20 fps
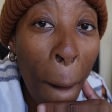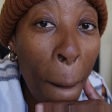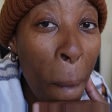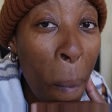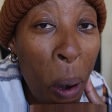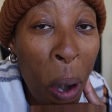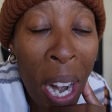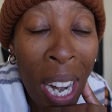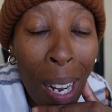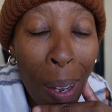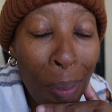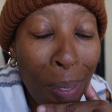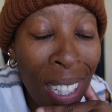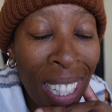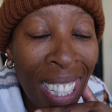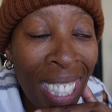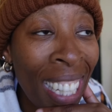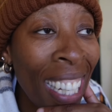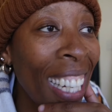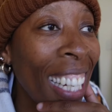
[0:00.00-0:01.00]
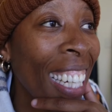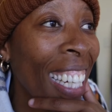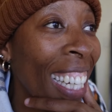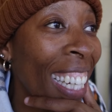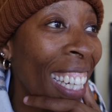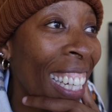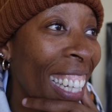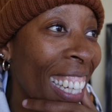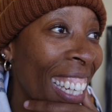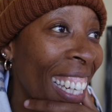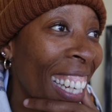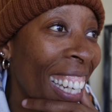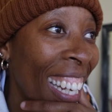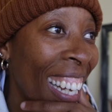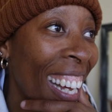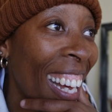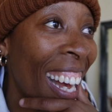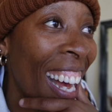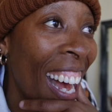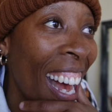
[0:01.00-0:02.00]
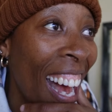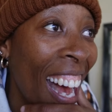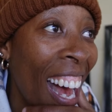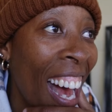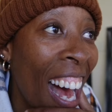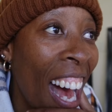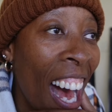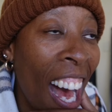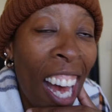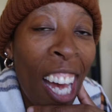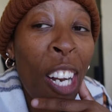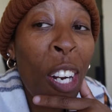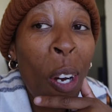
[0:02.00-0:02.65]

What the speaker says: Pretty please. I